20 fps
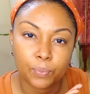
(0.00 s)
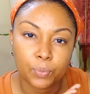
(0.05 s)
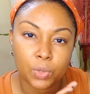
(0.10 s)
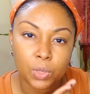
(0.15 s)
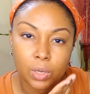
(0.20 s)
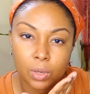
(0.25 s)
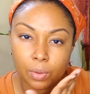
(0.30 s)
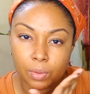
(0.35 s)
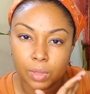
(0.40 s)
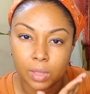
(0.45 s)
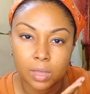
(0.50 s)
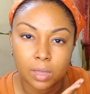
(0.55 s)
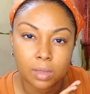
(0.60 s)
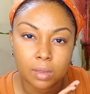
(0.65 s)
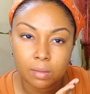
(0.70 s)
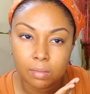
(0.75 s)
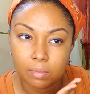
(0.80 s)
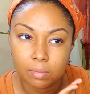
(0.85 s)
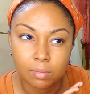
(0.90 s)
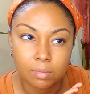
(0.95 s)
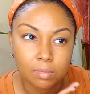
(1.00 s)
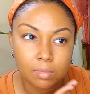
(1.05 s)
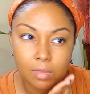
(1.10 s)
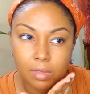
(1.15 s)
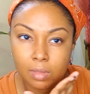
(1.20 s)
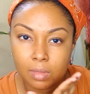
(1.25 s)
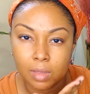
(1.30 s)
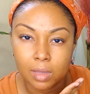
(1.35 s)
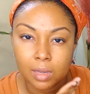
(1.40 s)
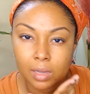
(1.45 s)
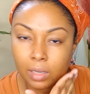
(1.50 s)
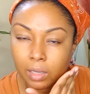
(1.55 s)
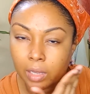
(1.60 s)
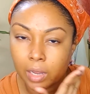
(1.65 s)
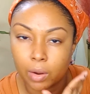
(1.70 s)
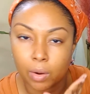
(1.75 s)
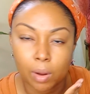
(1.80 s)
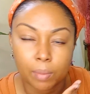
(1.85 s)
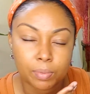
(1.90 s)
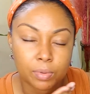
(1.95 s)
you know, they
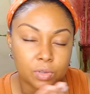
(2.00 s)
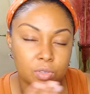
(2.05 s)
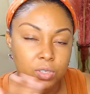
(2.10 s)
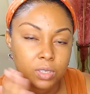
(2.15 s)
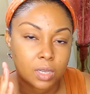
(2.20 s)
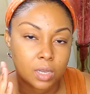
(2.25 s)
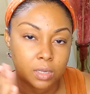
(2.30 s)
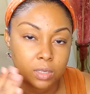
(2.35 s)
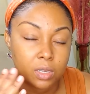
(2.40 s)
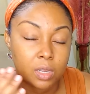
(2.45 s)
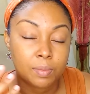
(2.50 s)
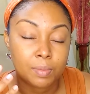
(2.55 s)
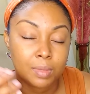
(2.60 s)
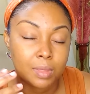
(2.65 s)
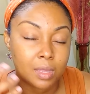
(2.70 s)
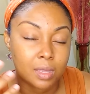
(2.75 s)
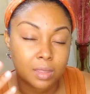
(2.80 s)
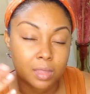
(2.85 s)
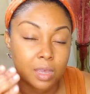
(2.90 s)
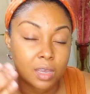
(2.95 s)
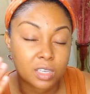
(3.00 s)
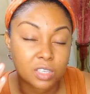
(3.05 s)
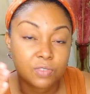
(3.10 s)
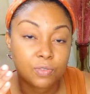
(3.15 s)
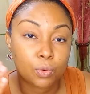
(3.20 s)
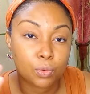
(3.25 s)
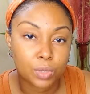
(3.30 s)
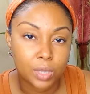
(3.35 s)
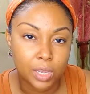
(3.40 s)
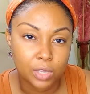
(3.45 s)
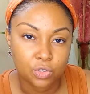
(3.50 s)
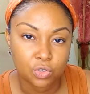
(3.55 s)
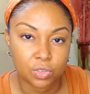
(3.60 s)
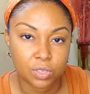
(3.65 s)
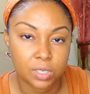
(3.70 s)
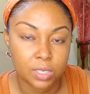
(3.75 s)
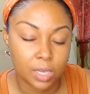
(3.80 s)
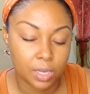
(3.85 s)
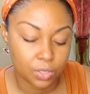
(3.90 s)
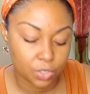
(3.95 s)
clear up your skin and they exfoliate your
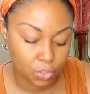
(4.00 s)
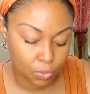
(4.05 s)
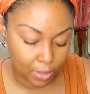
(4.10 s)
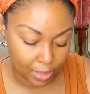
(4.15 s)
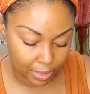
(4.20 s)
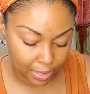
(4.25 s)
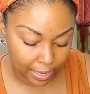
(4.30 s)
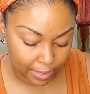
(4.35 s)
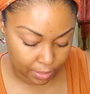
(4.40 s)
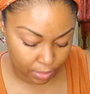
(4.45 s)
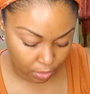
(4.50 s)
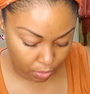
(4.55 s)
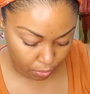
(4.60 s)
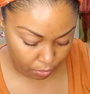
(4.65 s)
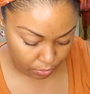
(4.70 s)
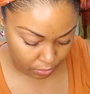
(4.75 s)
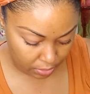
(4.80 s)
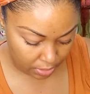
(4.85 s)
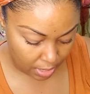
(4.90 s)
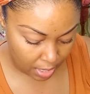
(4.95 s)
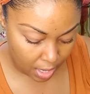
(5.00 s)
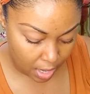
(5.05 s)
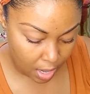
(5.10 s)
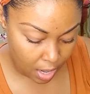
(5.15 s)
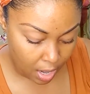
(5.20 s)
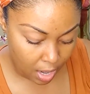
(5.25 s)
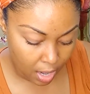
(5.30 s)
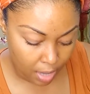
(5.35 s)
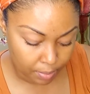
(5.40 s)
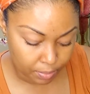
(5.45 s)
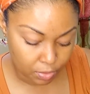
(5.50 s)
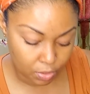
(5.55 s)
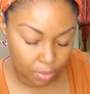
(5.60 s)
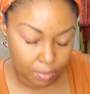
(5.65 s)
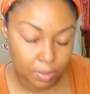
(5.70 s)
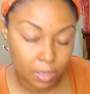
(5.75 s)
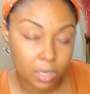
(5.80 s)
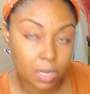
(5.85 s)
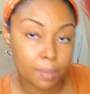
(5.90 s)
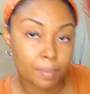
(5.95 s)
skin. So I like those. So
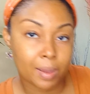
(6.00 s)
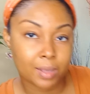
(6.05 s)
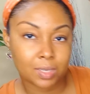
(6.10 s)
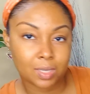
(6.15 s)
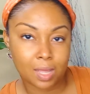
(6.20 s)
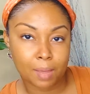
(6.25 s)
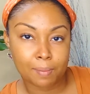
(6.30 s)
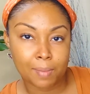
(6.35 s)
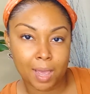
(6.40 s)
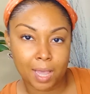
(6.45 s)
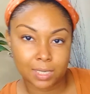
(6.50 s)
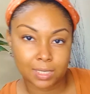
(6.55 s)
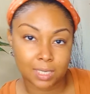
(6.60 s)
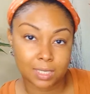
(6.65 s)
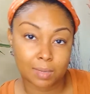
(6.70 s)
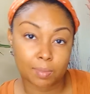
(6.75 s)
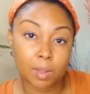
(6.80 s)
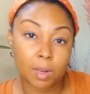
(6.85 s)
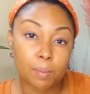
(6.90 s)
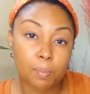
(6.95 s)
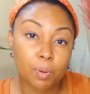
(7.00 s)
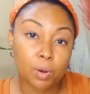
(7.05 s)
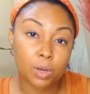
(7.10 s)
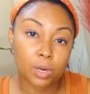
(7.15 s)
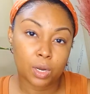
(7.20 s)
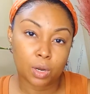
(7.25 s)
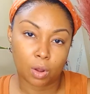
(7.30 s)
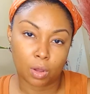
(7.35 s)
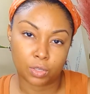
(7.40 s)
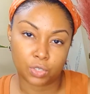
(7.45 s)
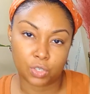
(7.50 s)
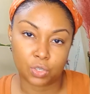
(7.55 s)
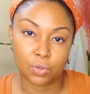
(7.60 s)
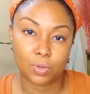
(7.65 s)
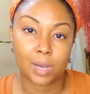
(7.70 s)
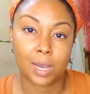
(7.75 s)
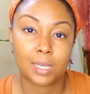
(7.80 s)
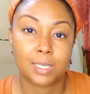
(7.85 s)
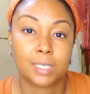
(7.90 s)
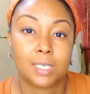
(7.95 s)
I'm going to come back to that mask because I'm going to put it on so you
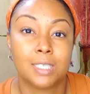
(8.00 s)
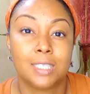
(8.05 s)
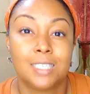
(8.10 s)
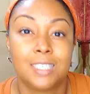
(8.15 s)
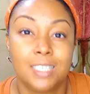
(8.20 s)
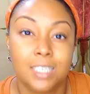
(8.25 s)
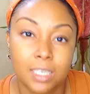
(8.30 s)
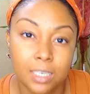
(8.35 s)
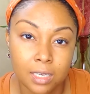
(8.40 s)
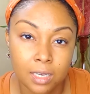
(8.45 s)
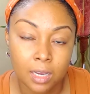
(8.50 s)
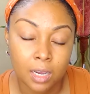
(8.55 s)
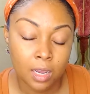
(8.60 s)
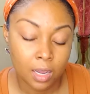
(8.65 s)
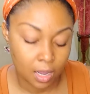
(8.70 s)
guys can see.